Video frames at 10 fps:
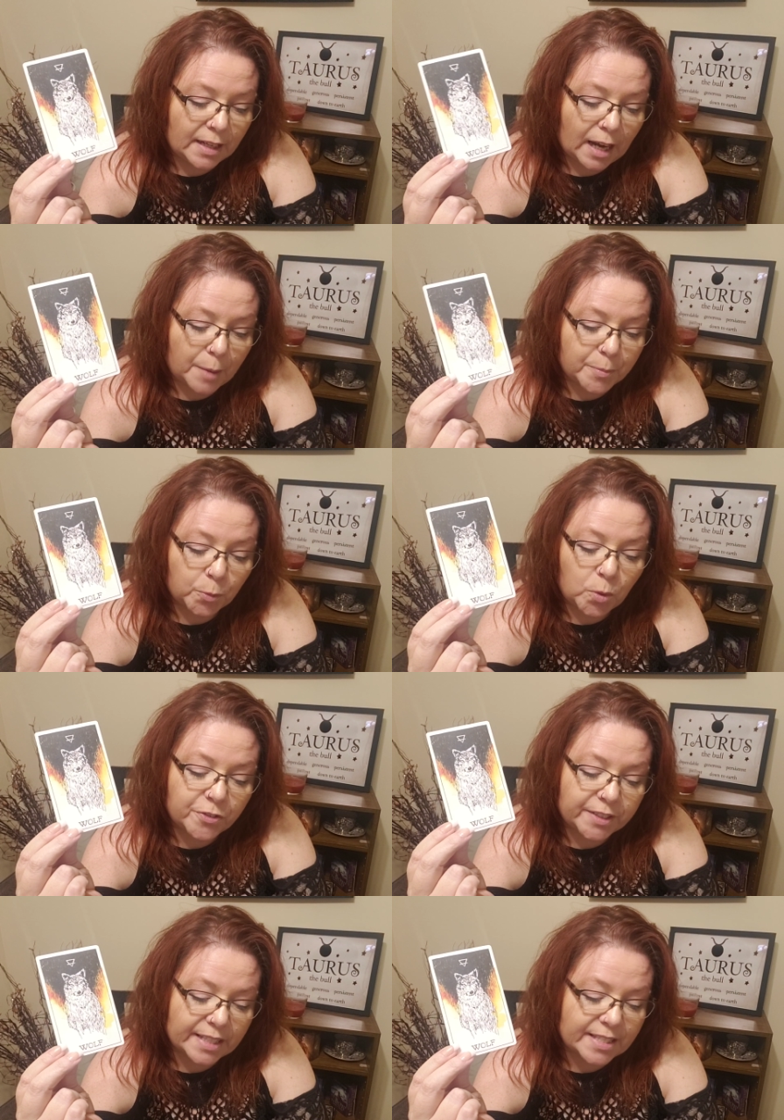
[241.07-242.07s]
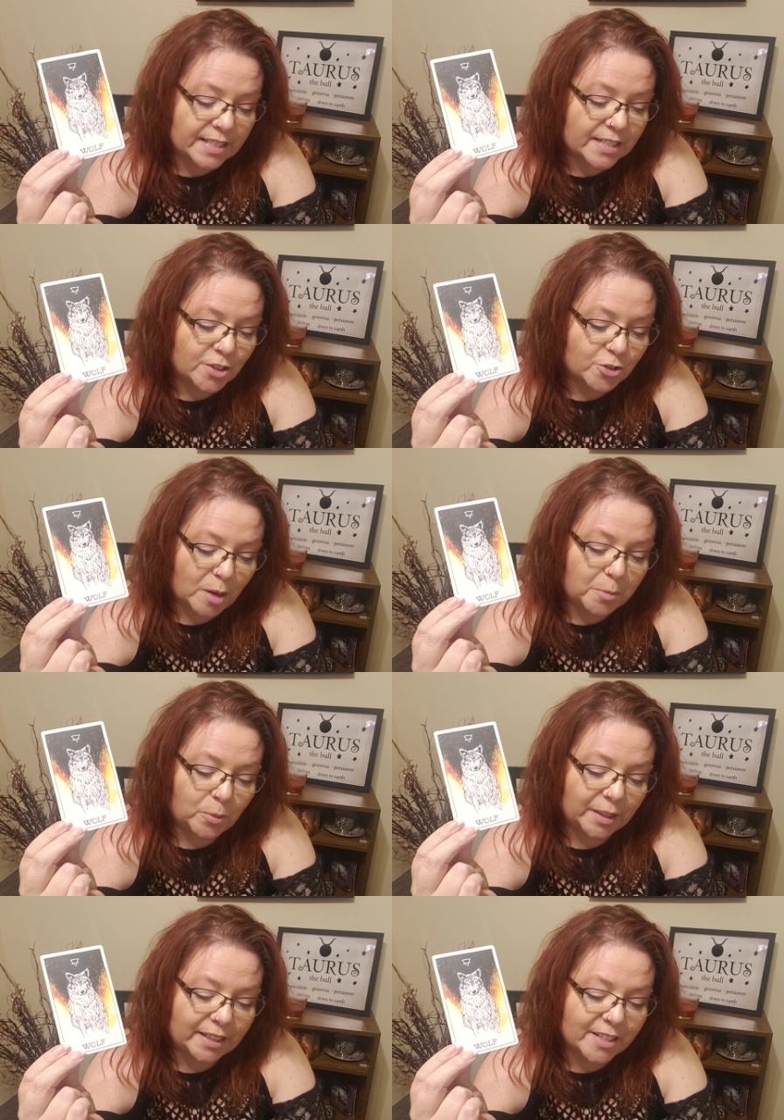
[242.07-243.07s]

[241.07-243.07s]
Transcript: The wolf gets into trouble when it